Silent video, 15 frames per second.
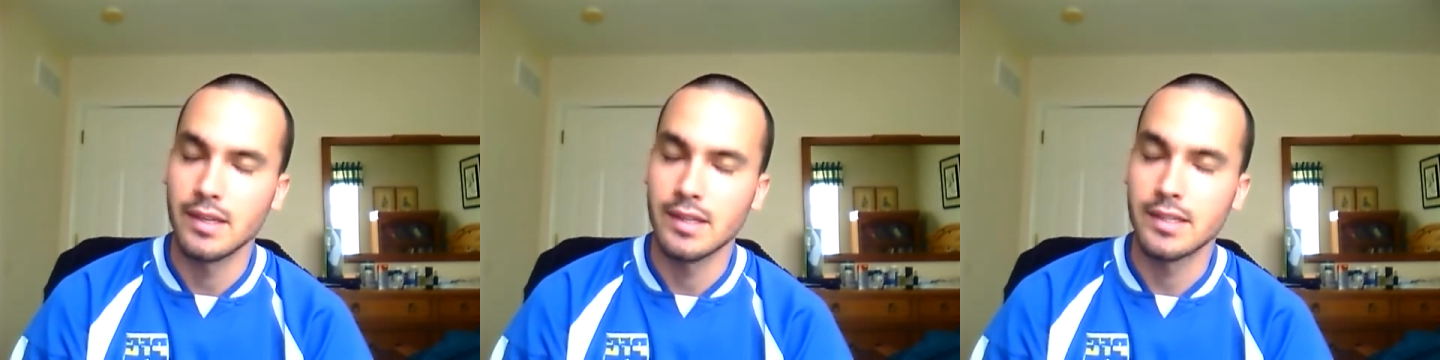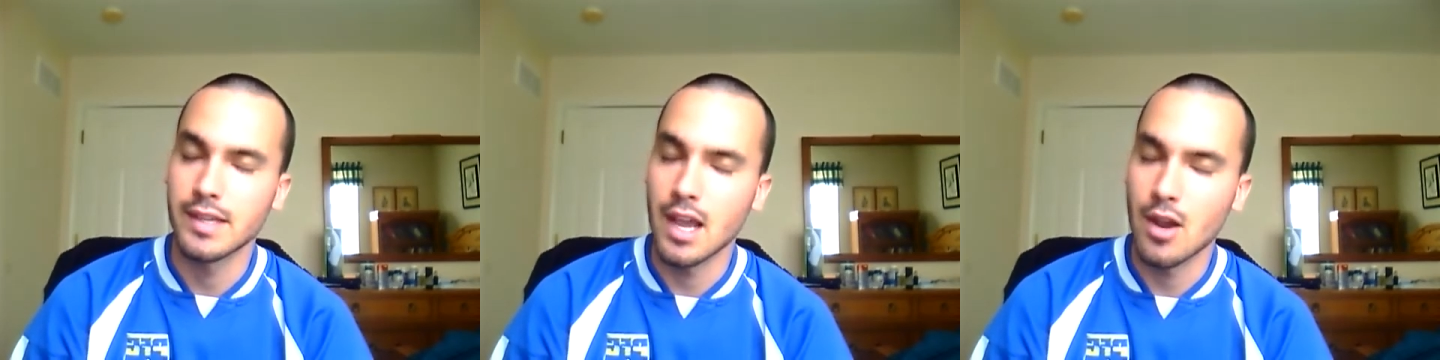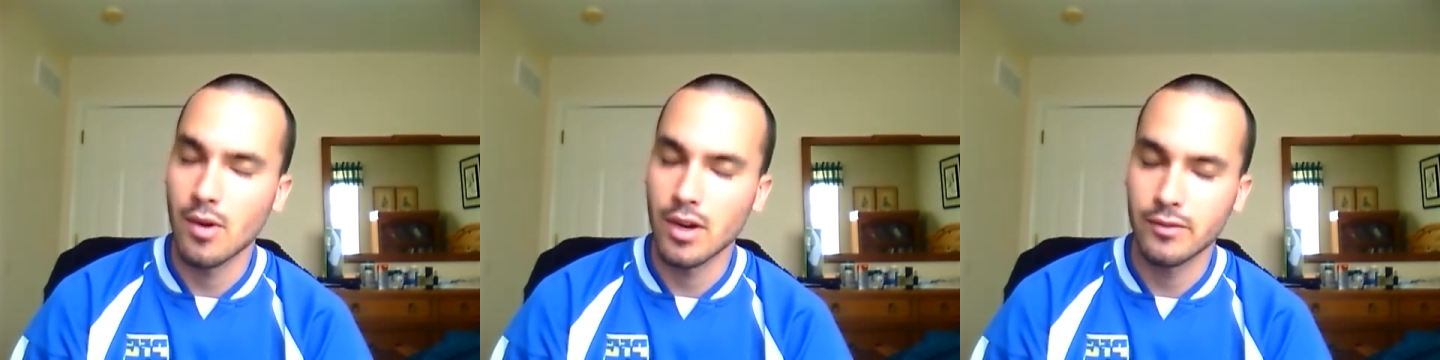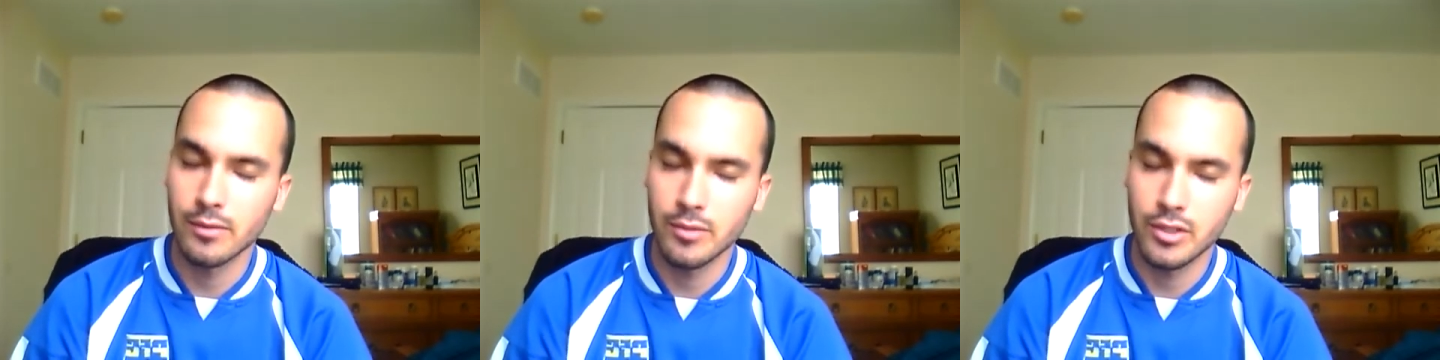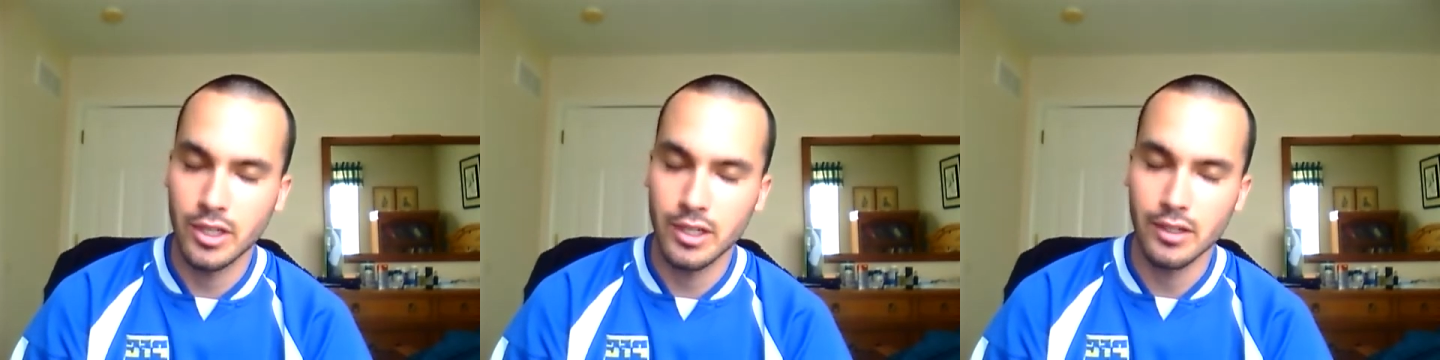Stay away
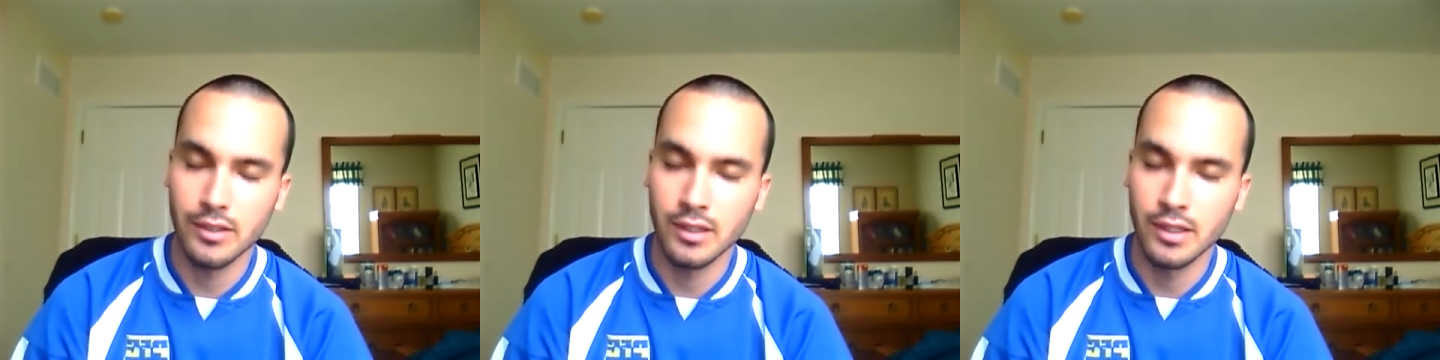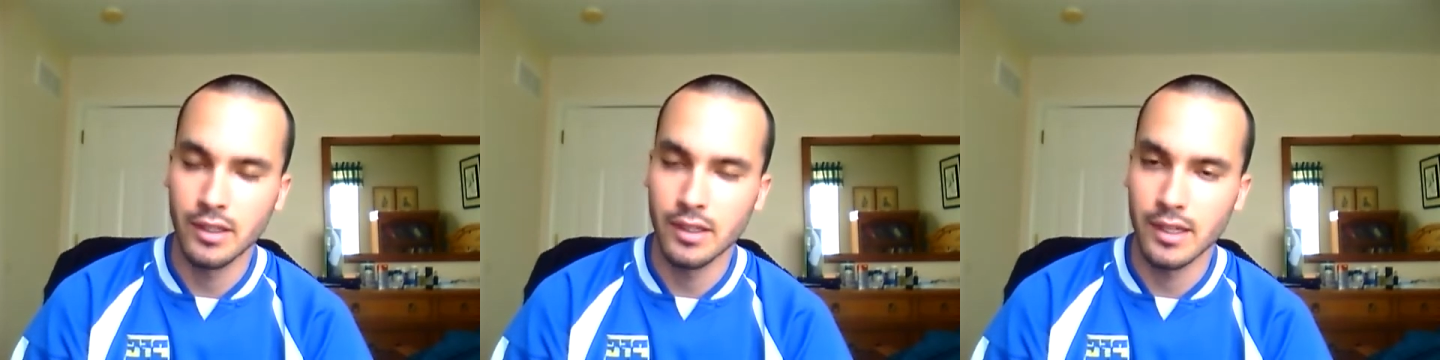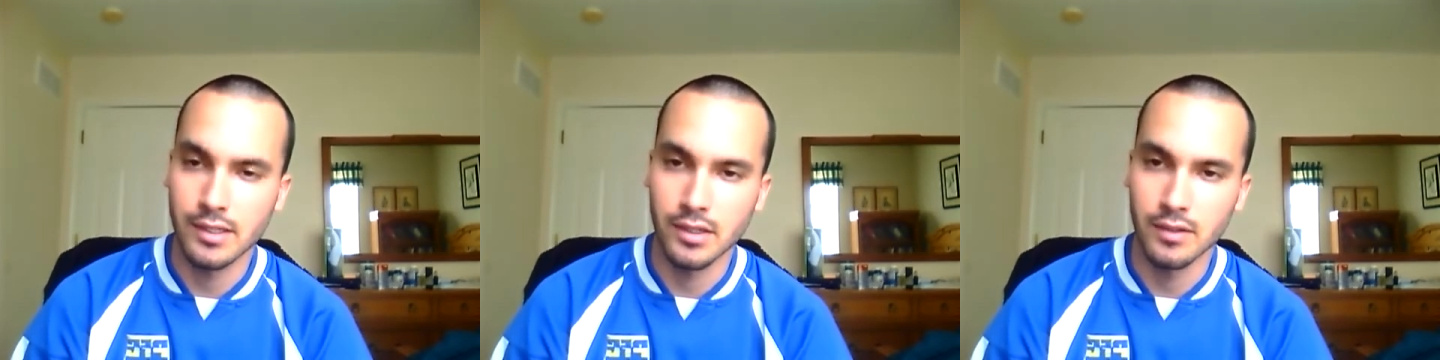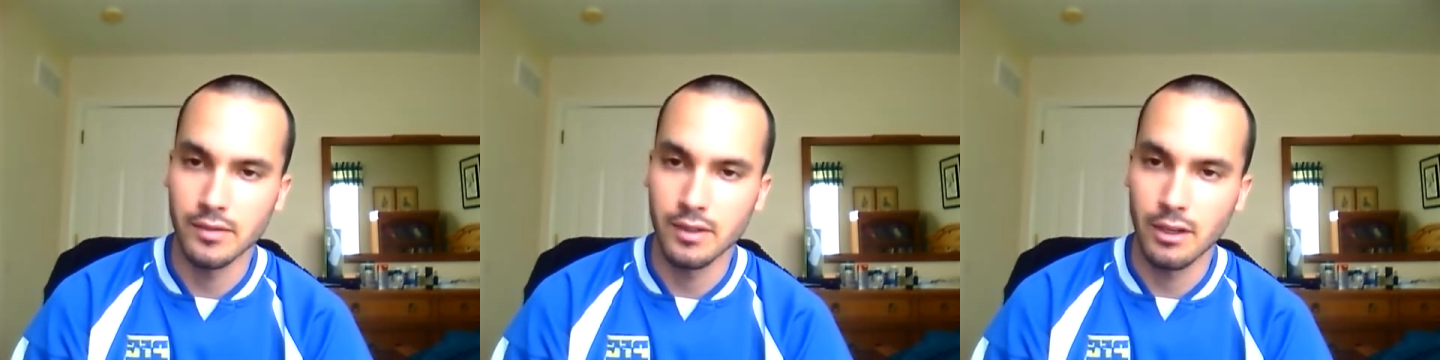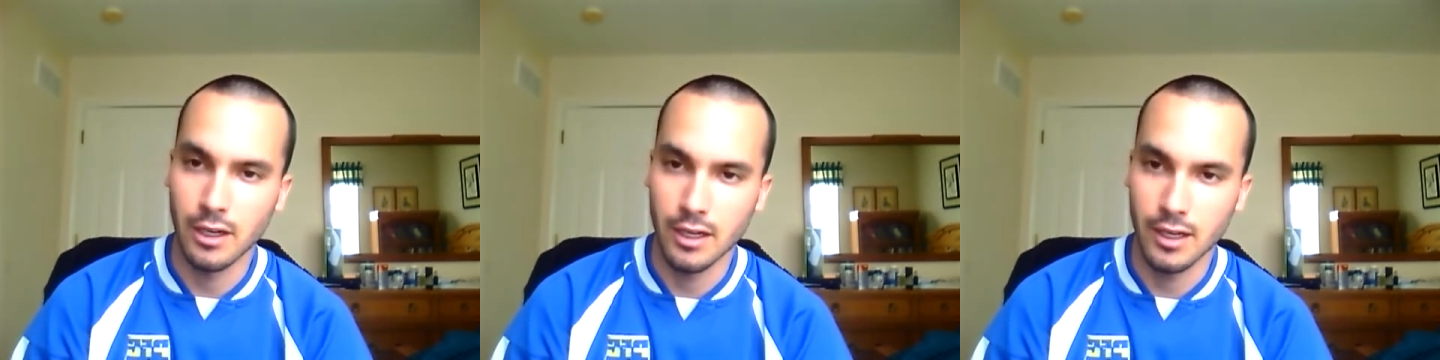from GLD and
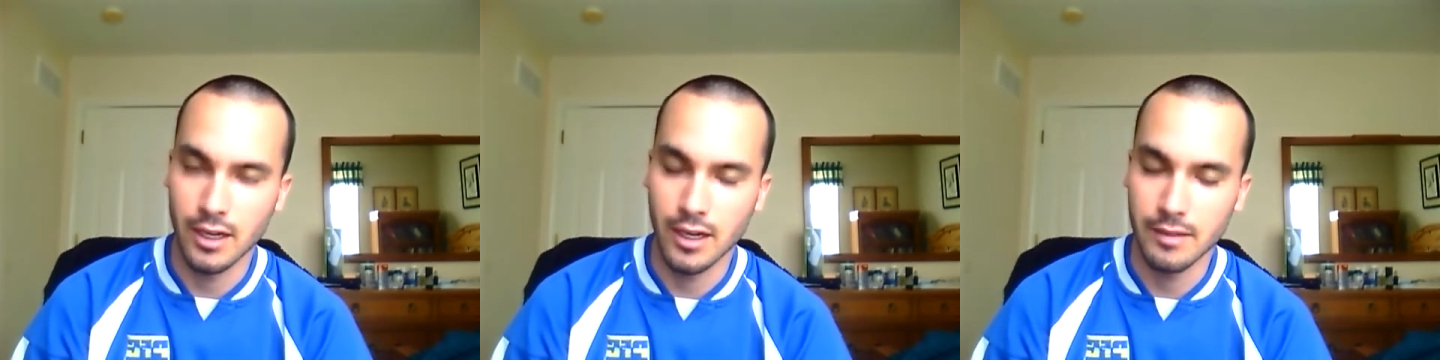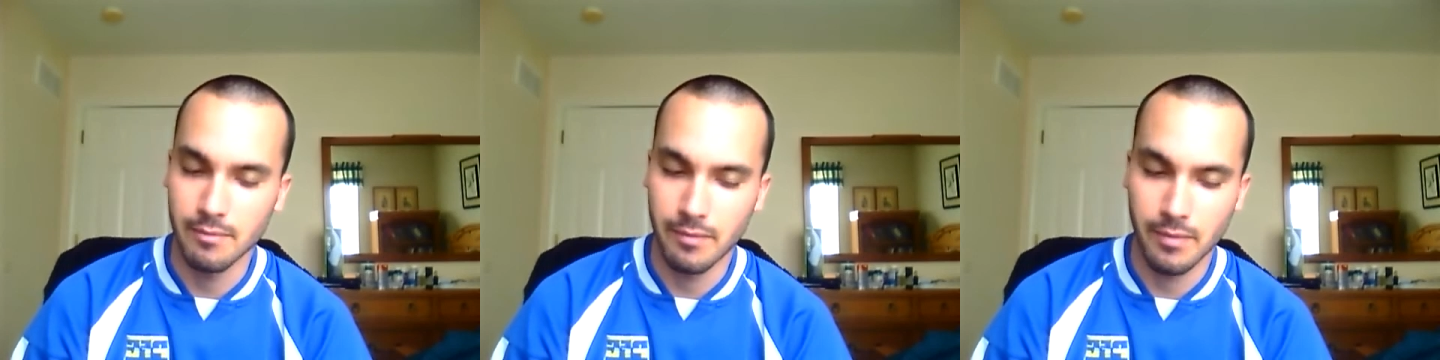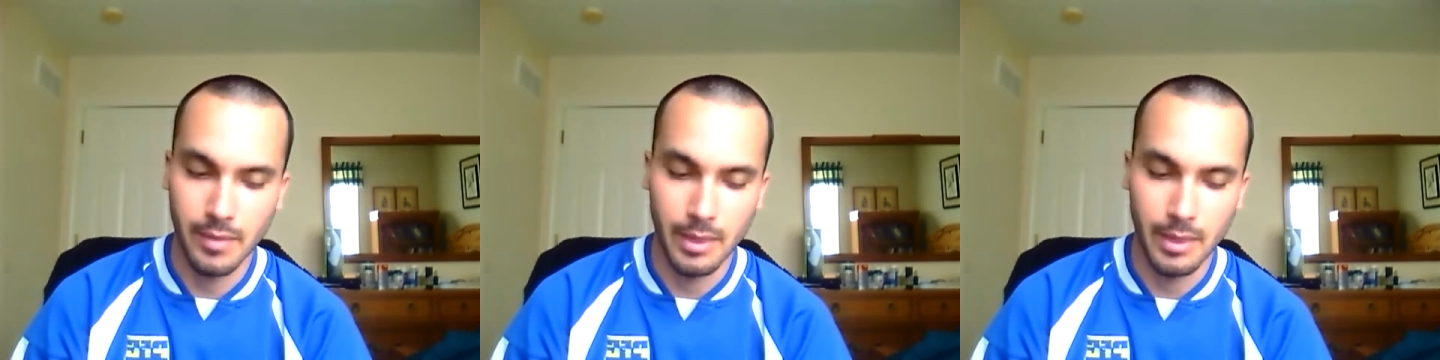SLV. I cannot.